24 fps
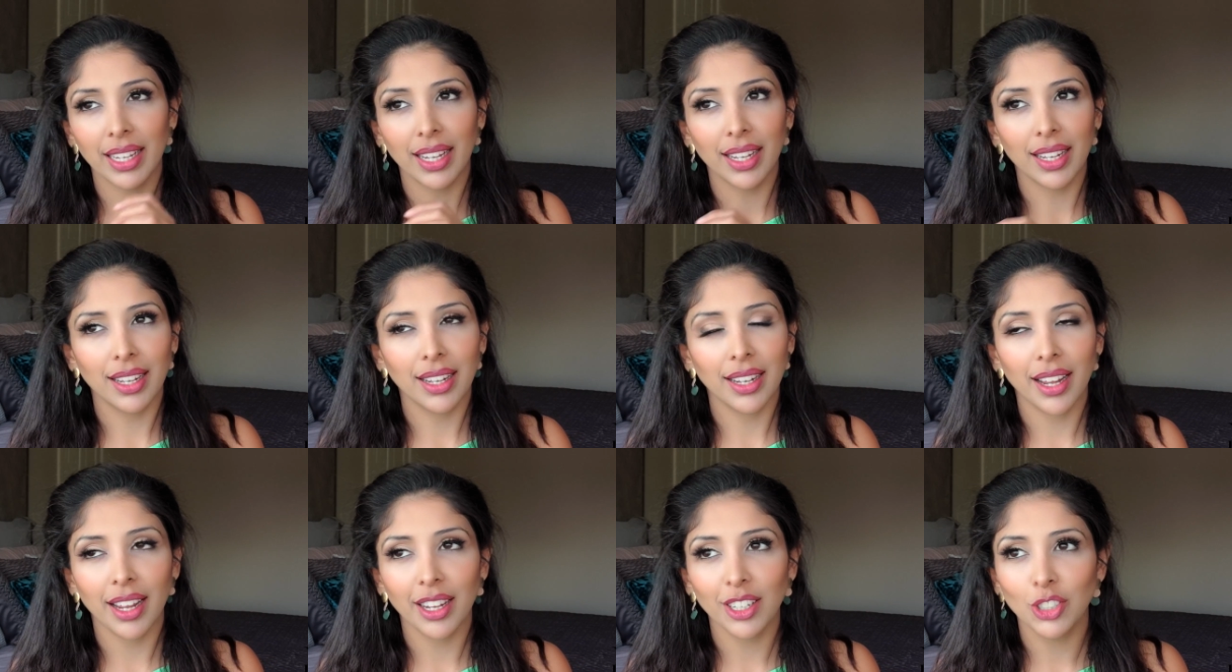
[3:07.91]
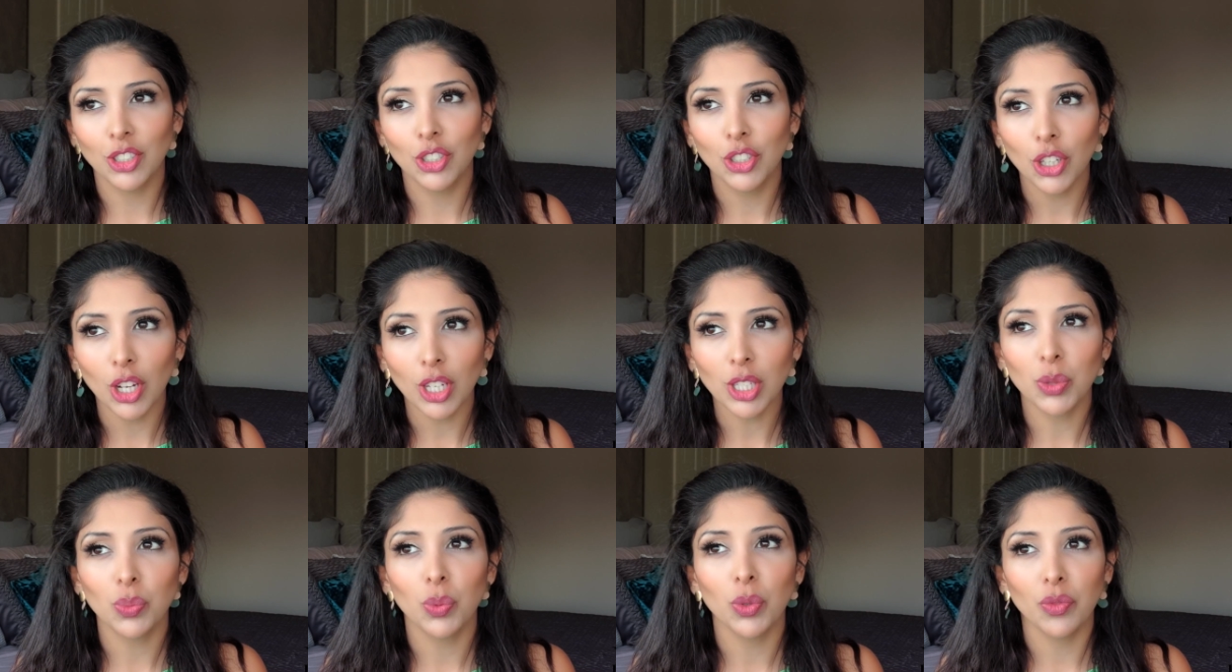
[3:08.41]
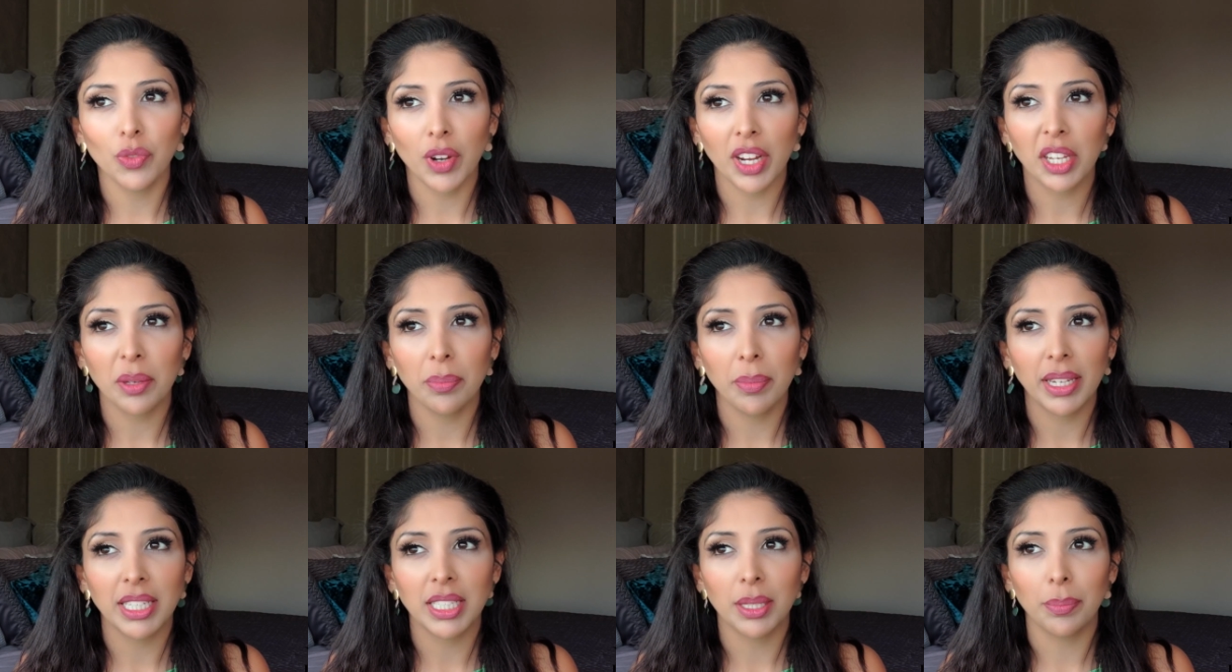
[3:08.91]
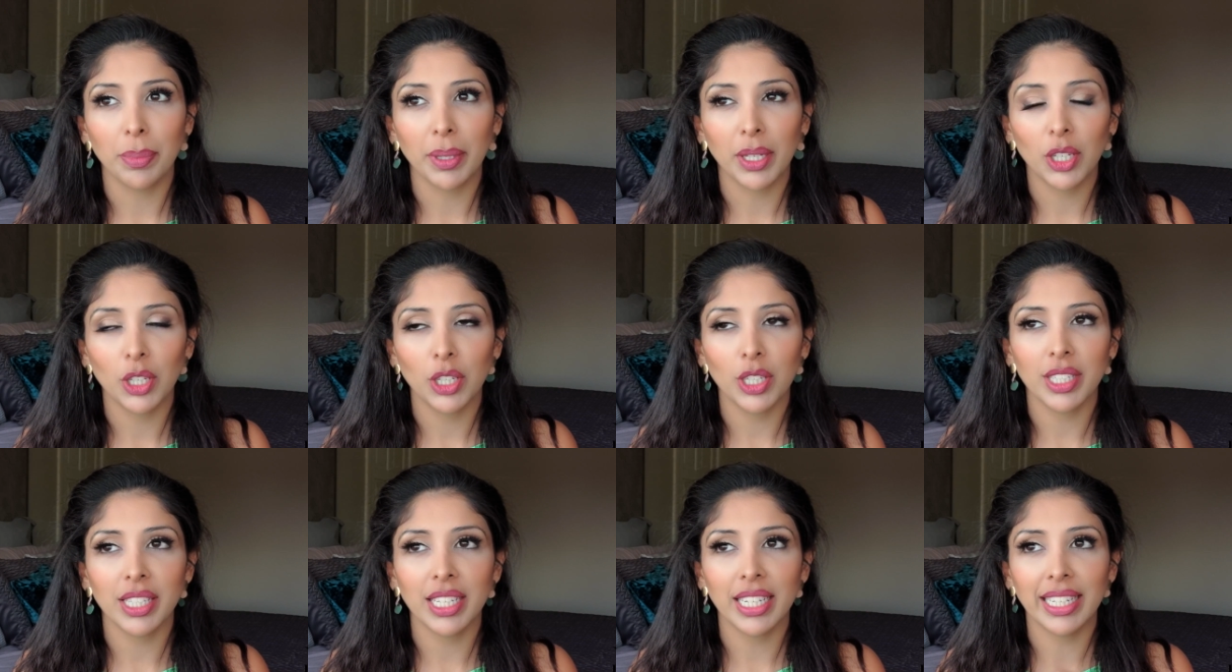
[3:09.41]
I just wouldn't recommend it
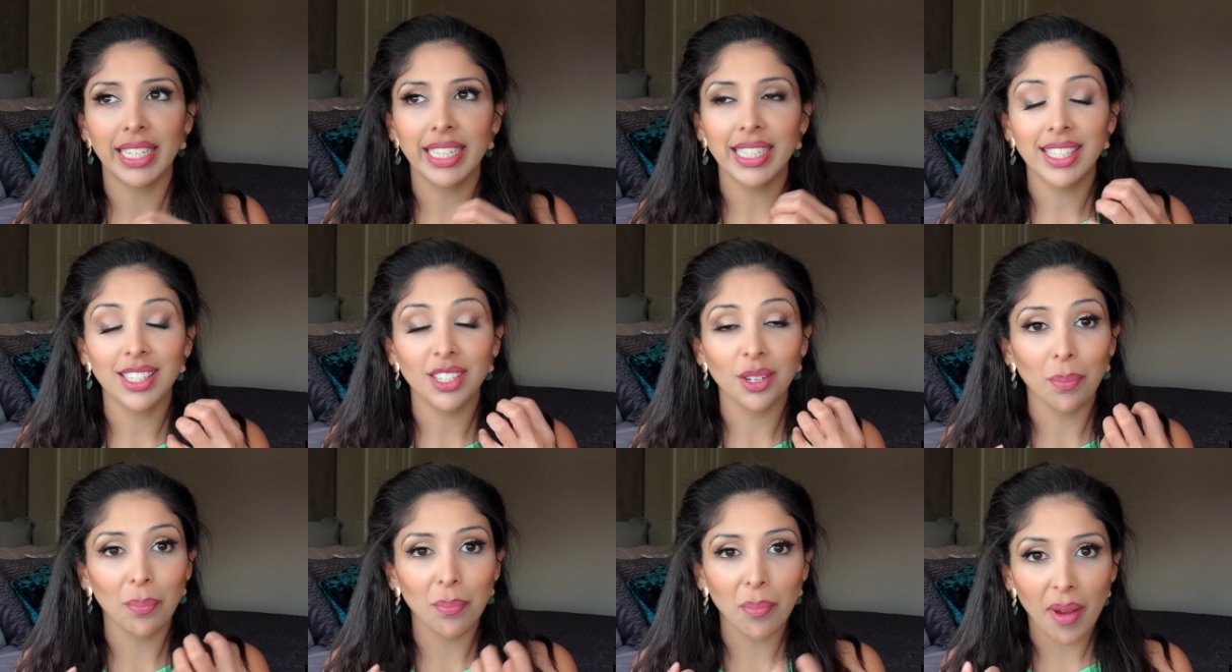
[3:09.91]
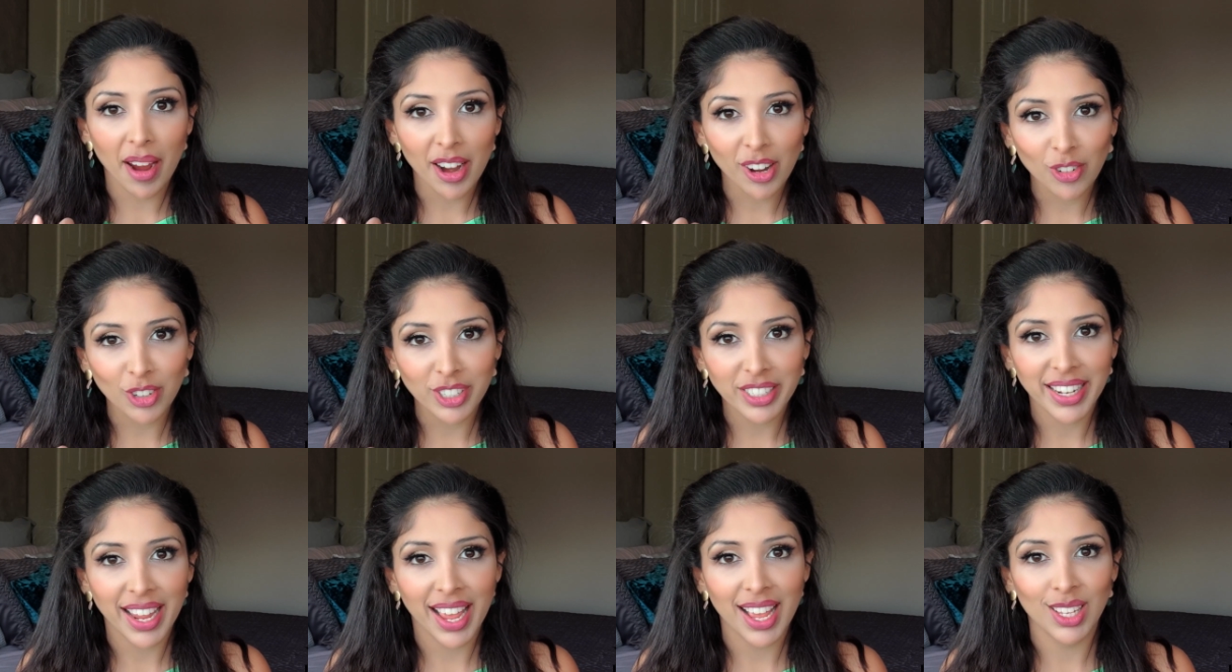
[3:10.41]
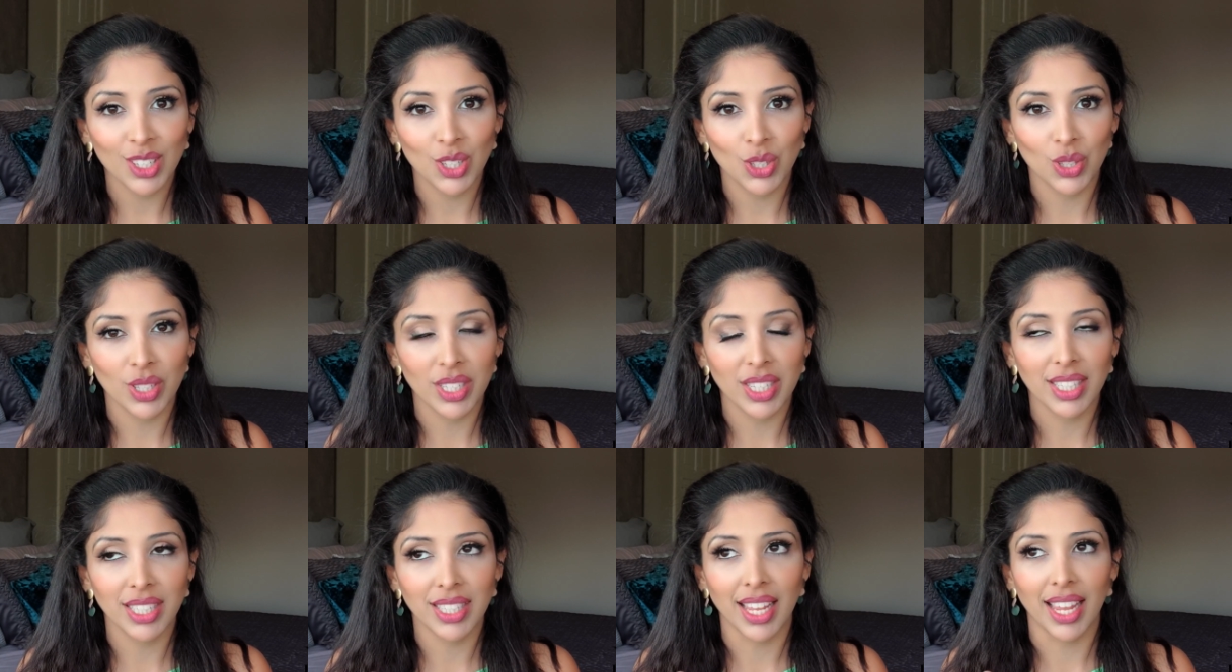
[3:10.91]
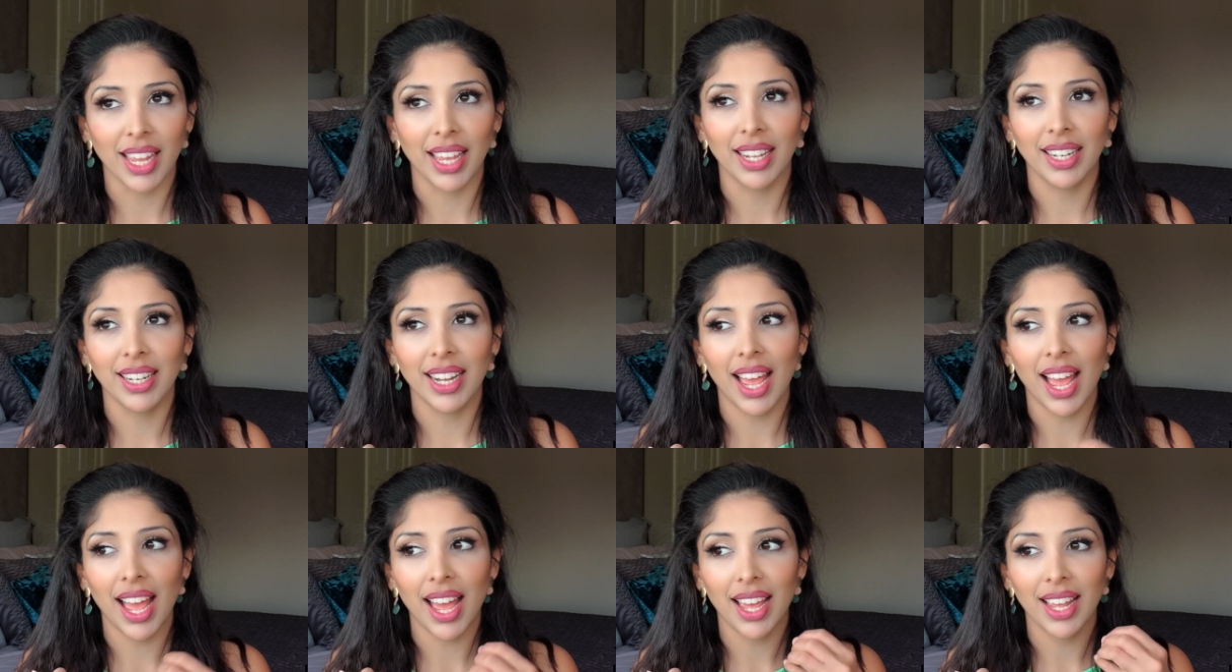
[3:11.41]
because it leads to micro tears on the
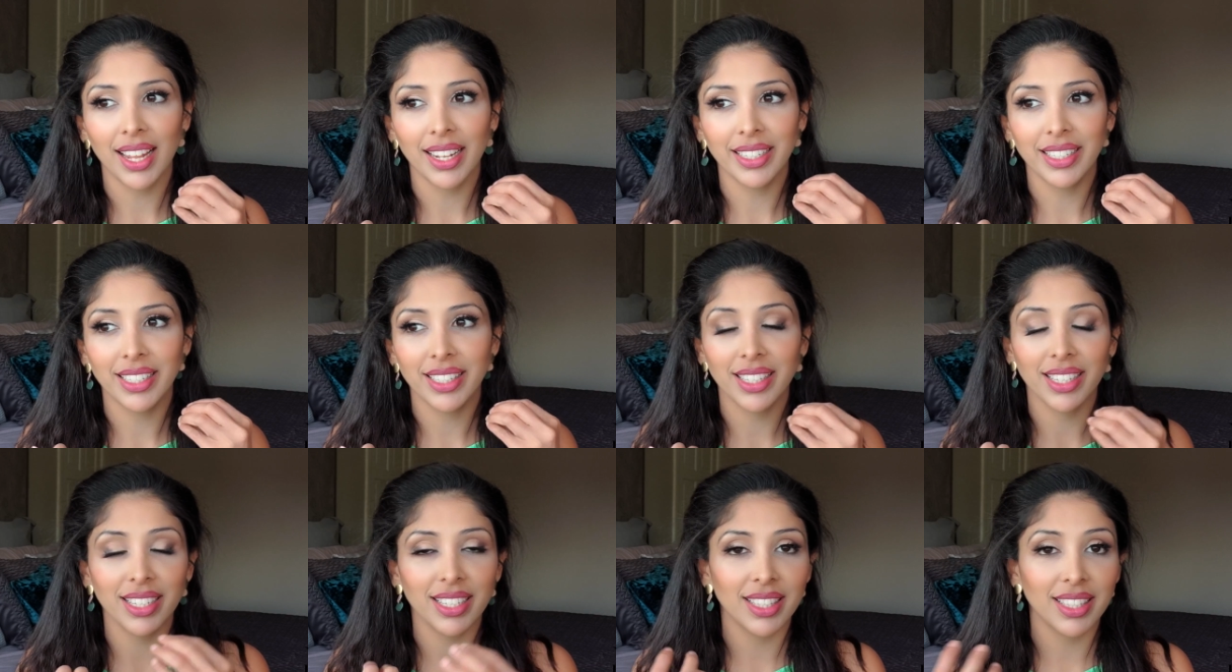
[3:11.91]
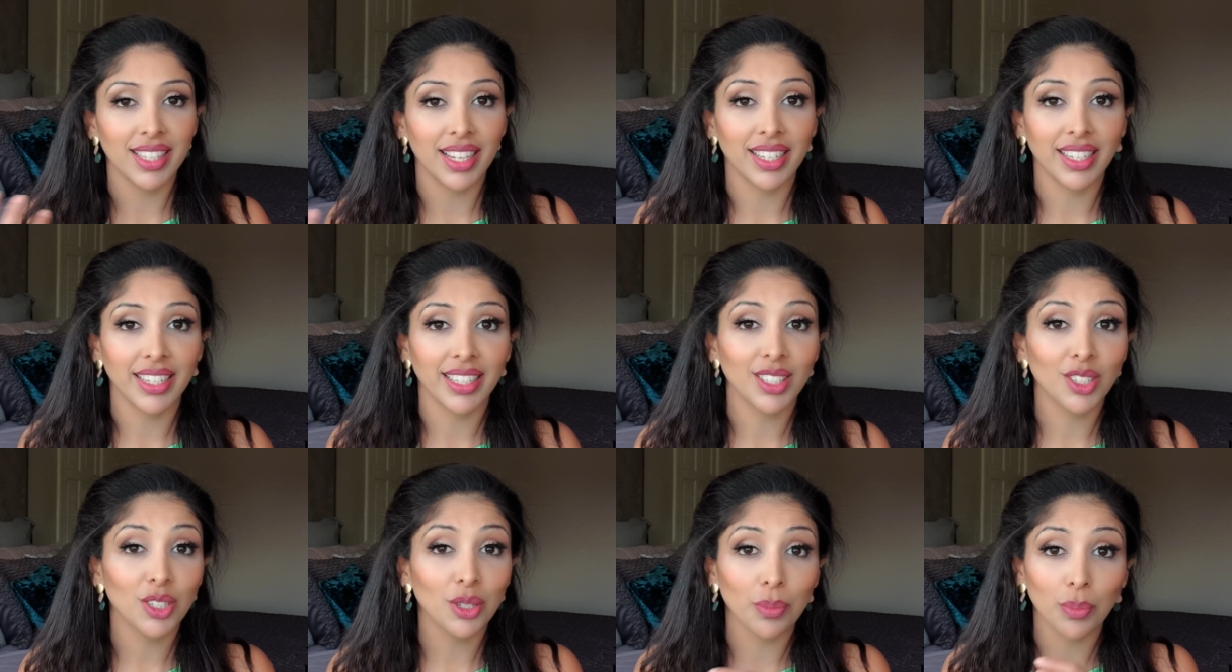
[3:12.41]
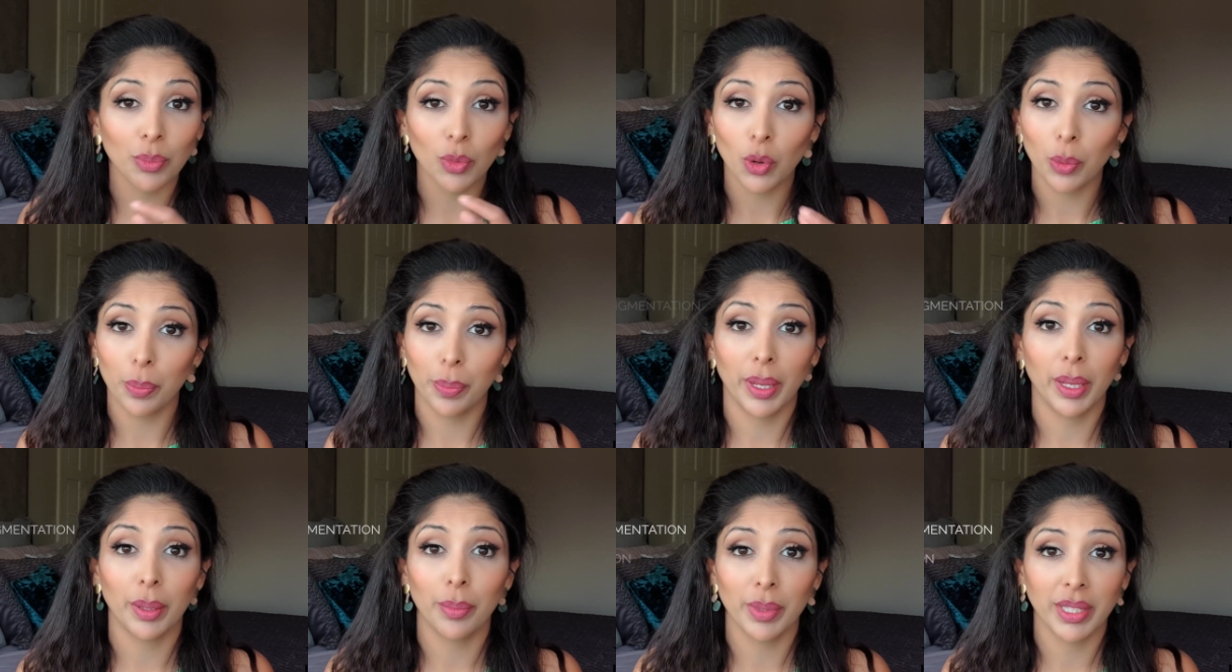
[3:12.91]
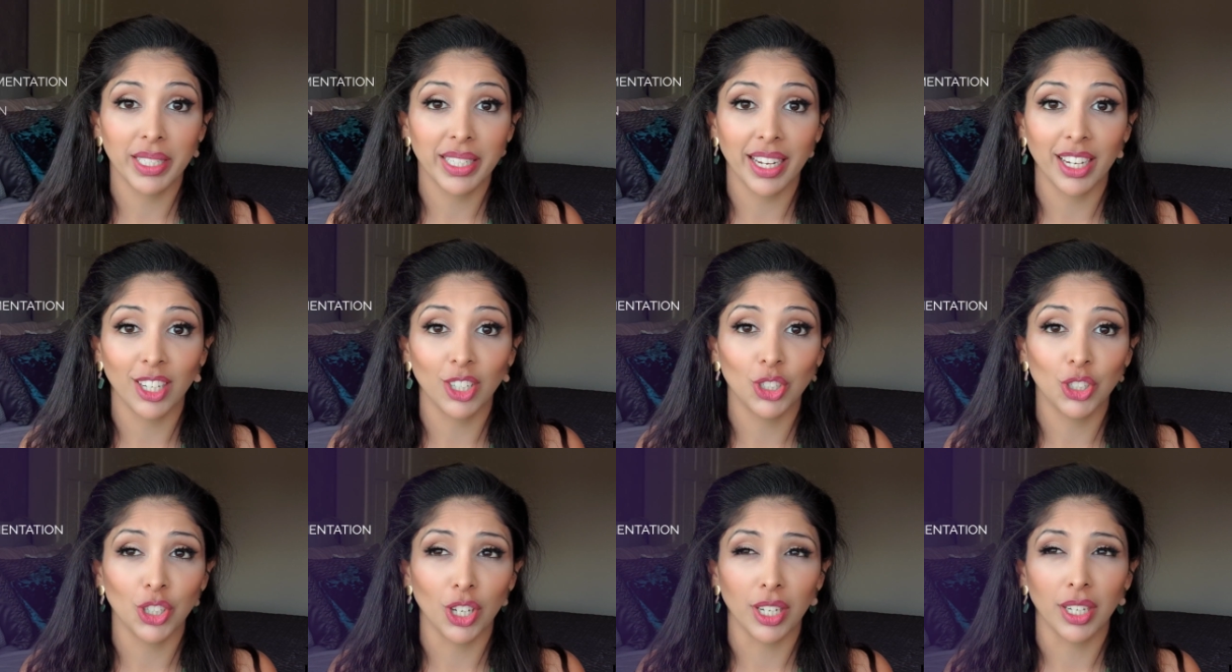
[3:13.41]
skin and this then leads to more
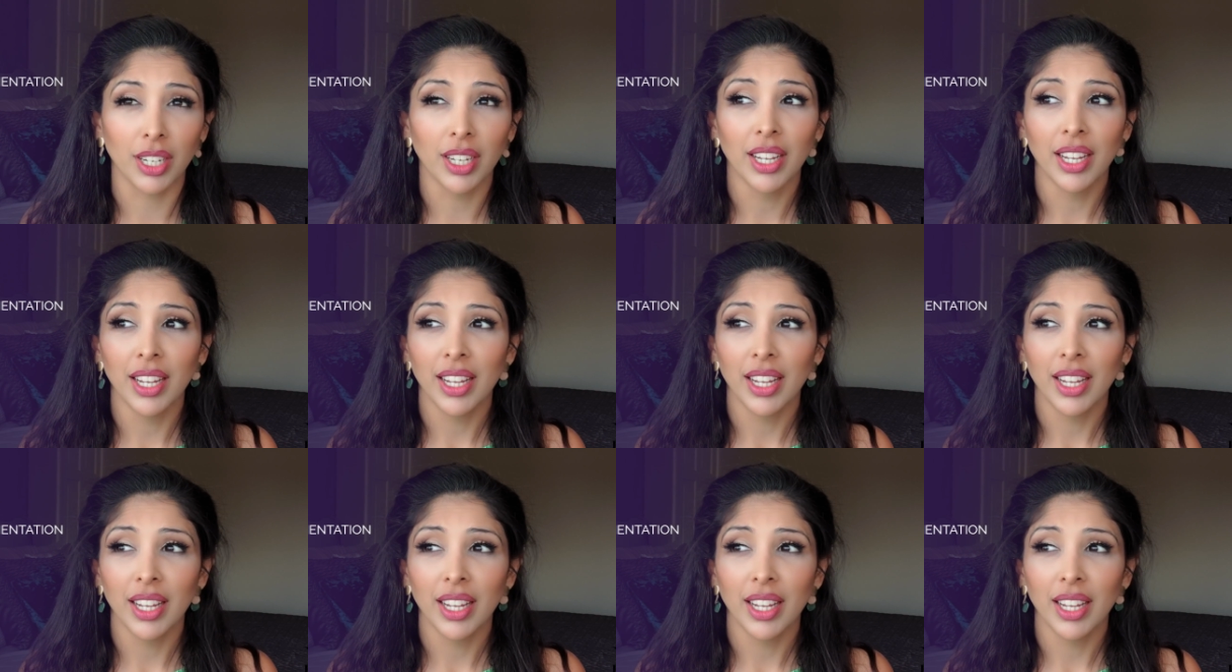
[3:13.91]
pigmentation